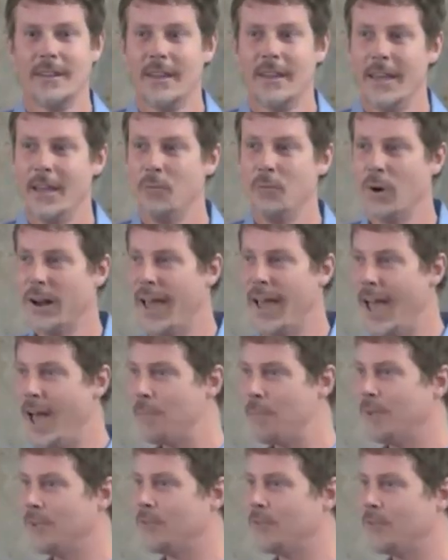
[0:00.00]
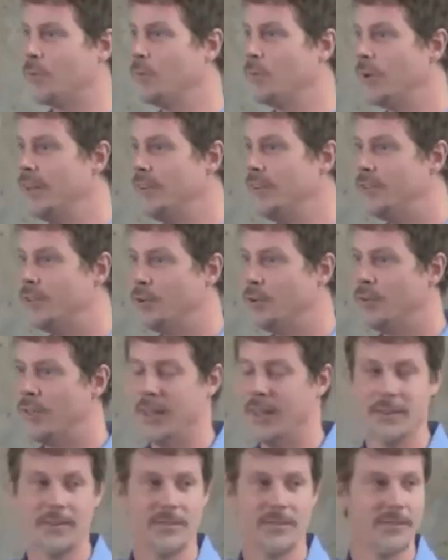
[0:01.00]
And what happens when we do
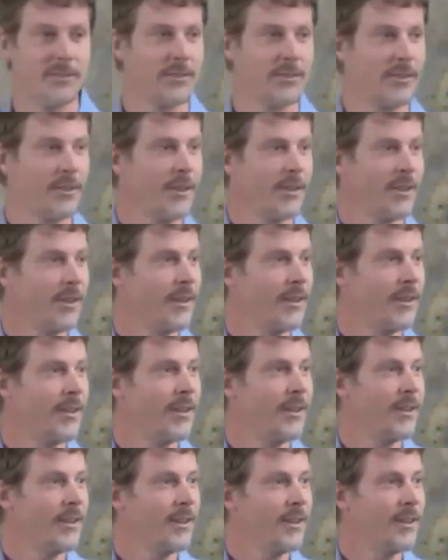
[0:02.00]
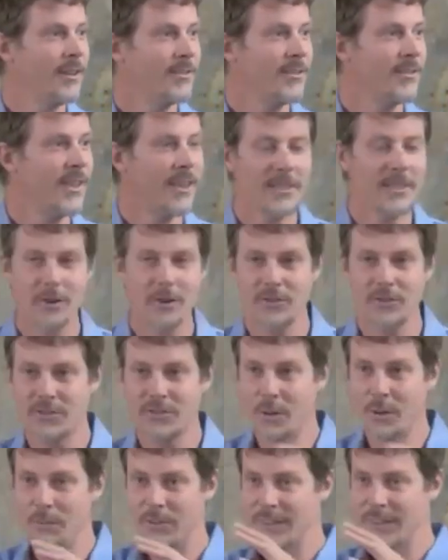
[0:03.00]
this is that there's
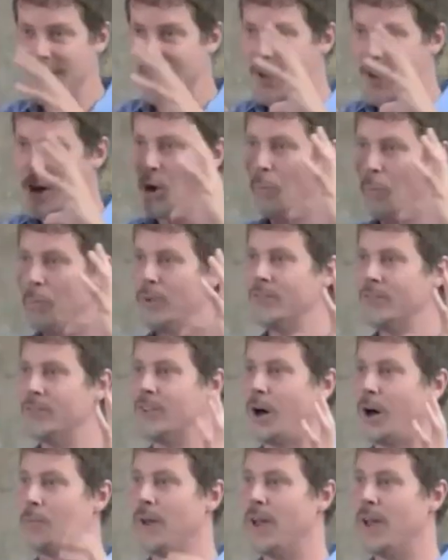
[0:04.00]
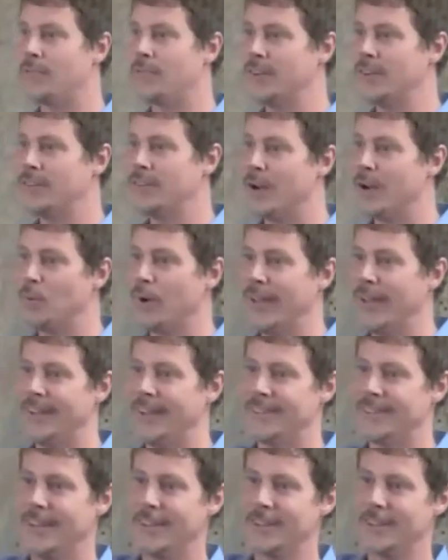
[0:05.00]
something that opens up every time we
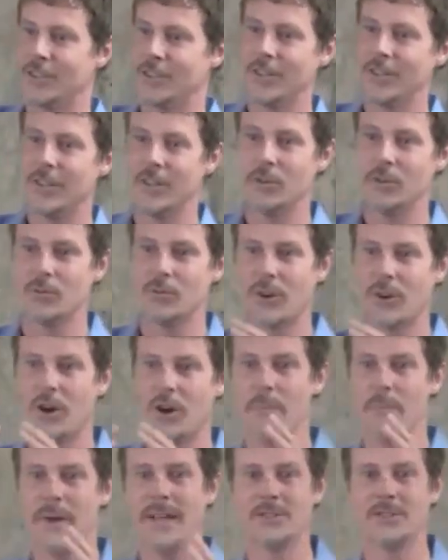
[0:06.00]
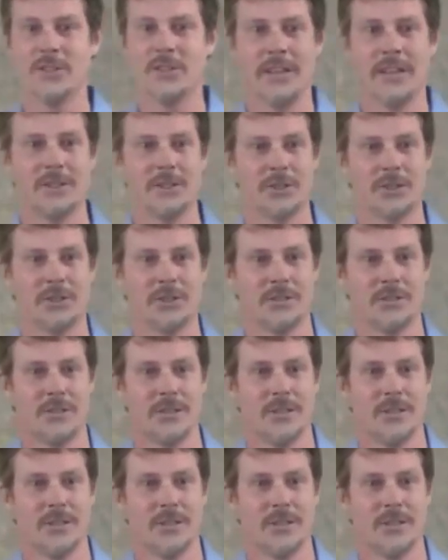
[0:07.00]
intentionally use our imagination,